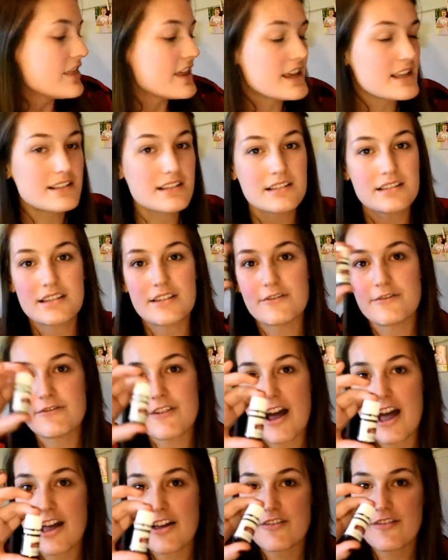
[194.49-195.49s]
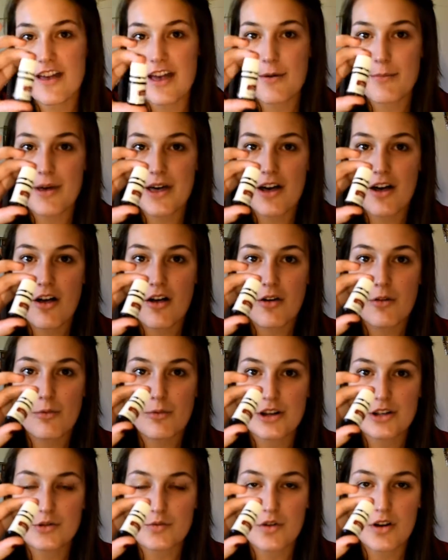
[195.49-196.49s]
this is the 5
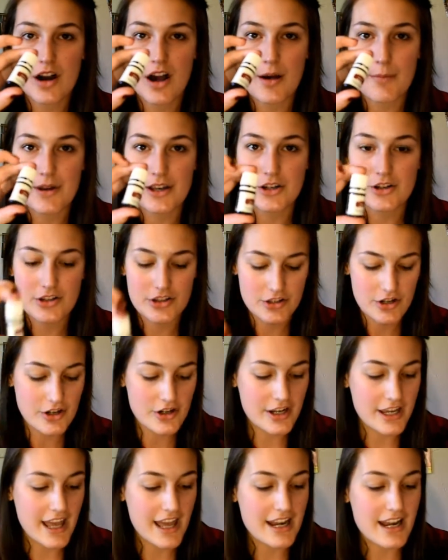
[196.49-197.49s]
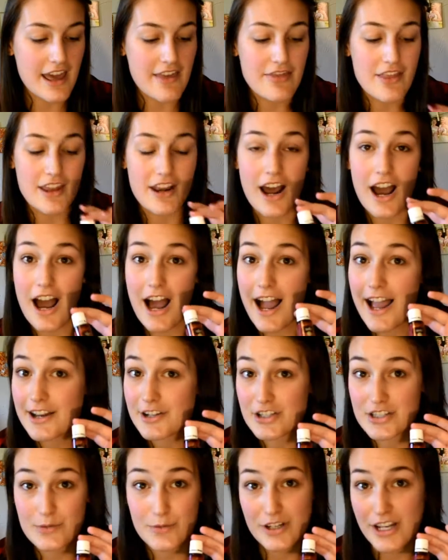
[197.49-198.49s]
ml, which will come in your starter kit, and then
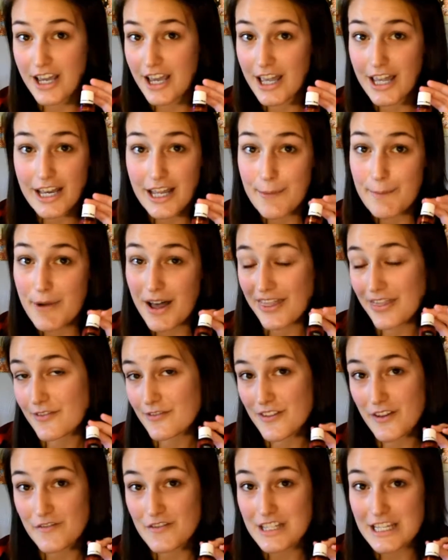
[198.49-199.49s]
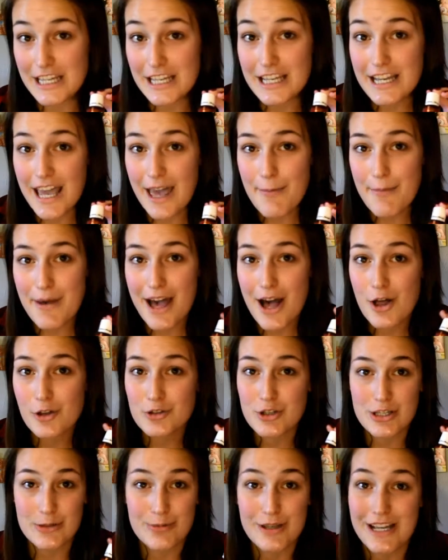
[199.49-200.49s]
I just went ahead and bought the 15
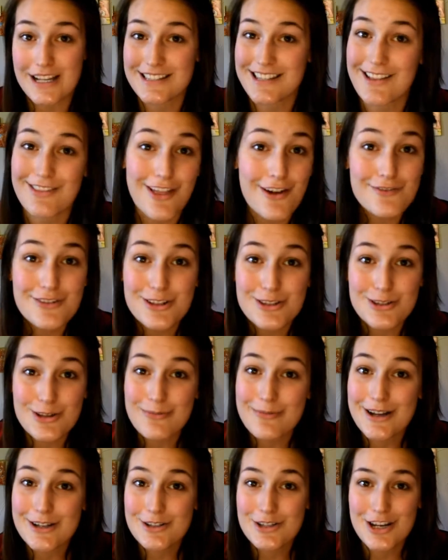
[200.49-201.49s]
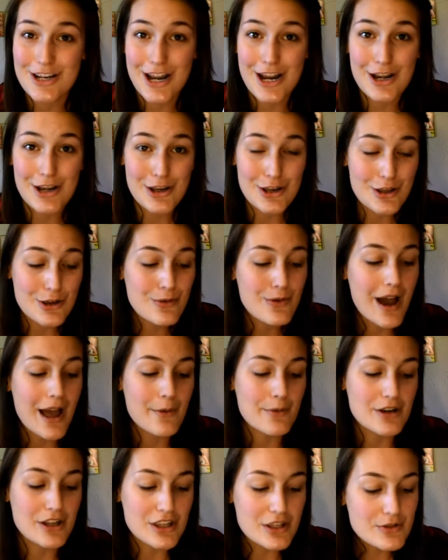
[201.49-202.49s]
ml just because I loved it so much and I knew
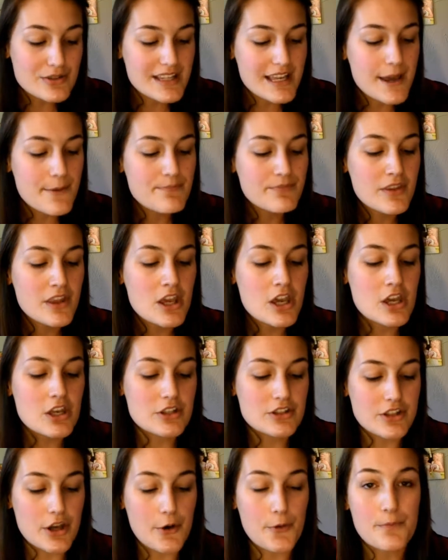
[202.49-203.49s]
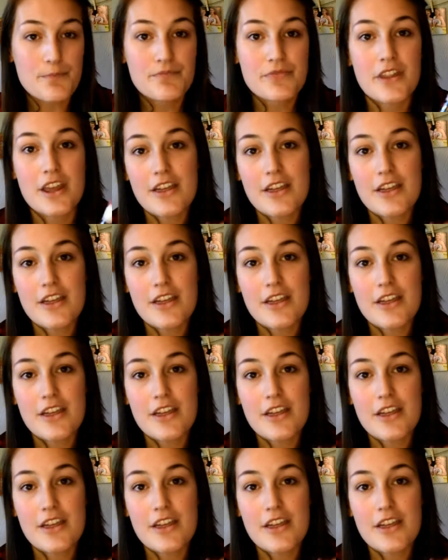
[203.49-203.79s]
I would use it. So